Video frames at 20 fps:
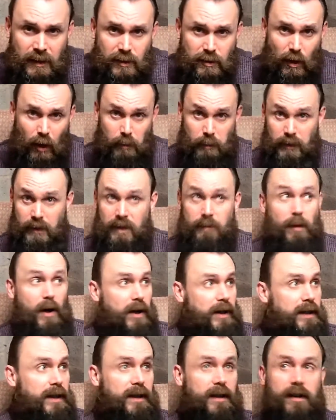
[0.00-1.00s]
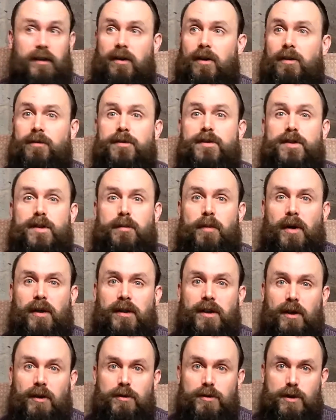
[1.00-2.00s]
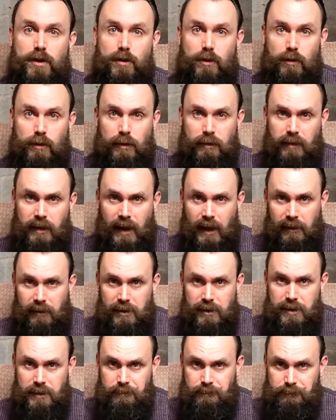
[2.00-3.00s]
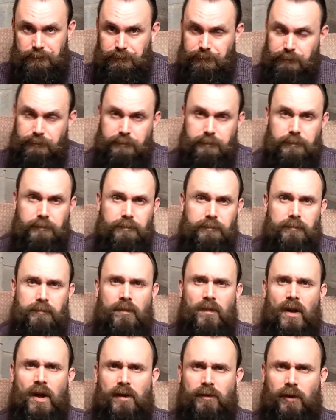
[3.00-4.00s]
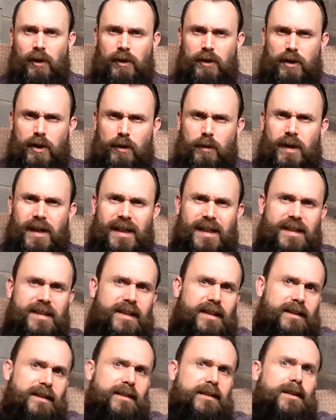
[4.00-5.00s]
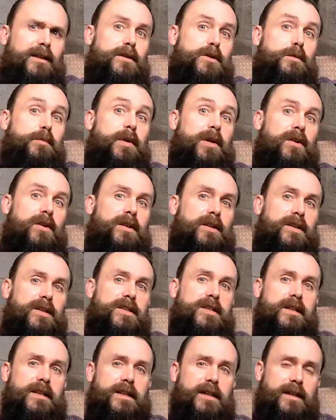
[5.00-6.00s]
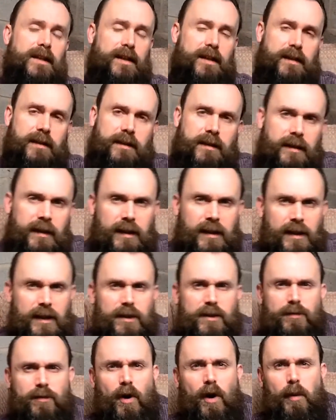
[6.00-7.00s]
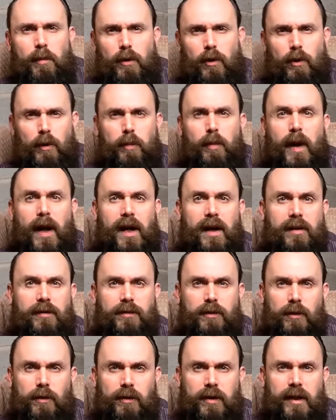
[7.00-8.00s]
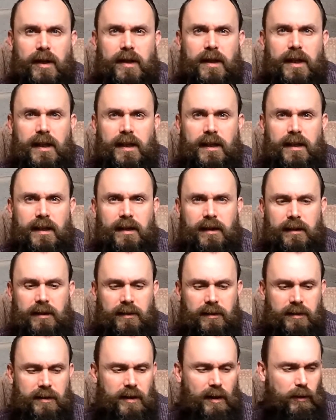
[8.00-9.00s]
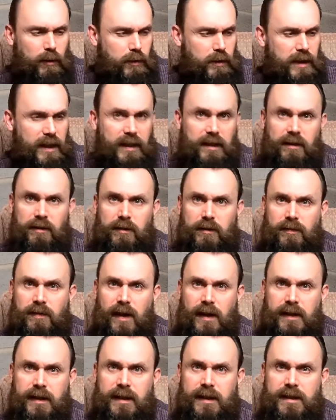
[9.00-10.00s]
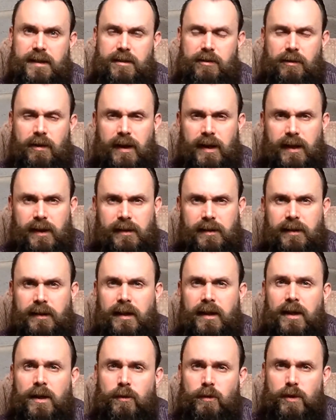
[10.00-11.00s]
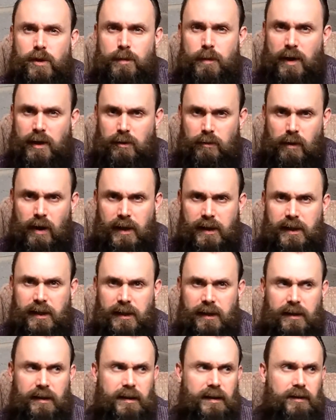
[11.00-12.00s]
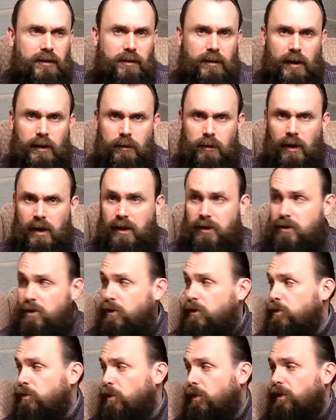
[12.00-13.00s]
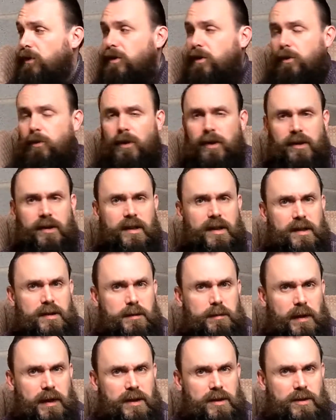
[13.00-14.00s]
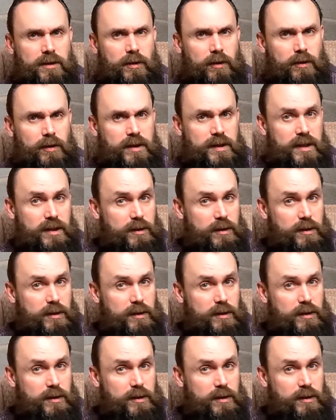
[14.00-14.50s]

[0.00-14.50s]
So I'm in my obviously my cosy corner of the garage. I've got a new heater. It's behind the seat there. It's far more powerful than the old little fan heater I had, which made a racket. Although I do wonder whether this makes a noise.